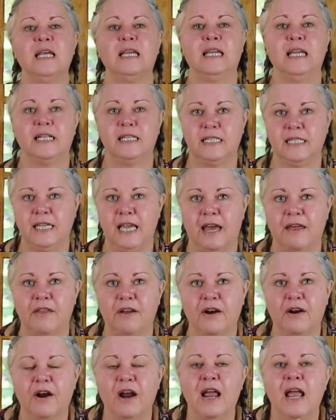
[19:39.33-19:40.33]
get
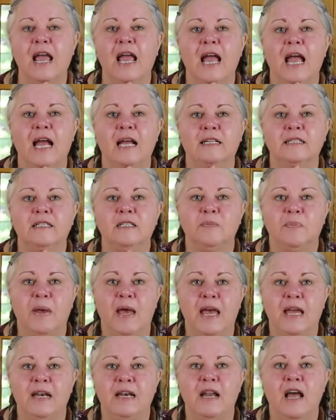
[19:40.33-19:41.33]
together and
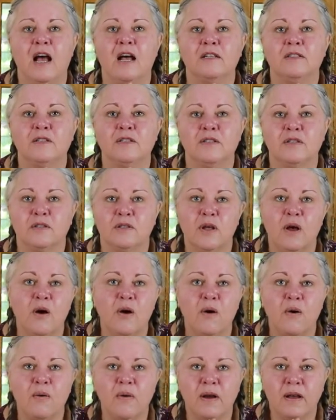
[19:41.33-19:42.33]
spend a
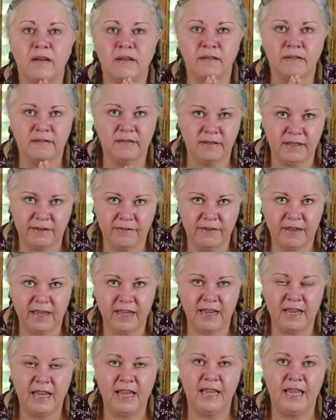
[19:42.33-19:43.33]
slow
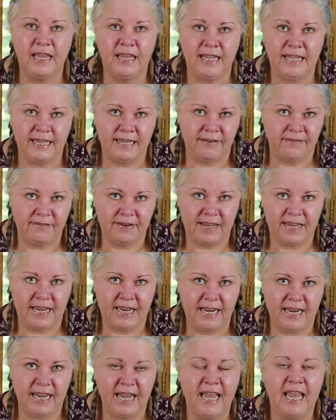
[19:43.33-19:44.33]
living
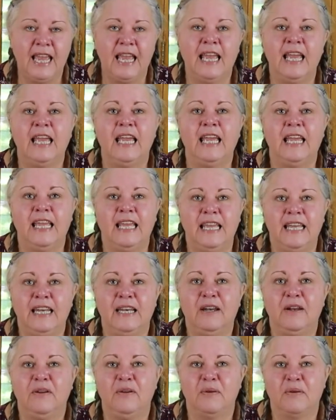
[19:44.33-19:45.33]
evening
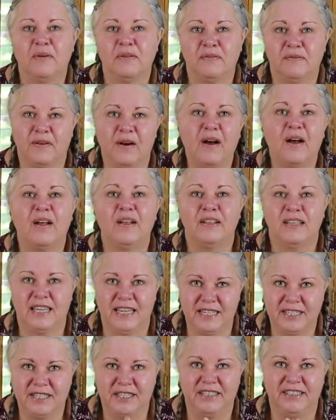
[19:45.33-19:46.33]
in your fall
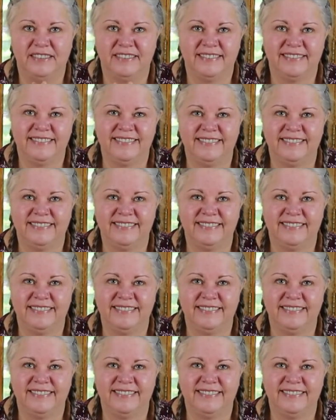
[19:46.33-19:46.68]
kitchen.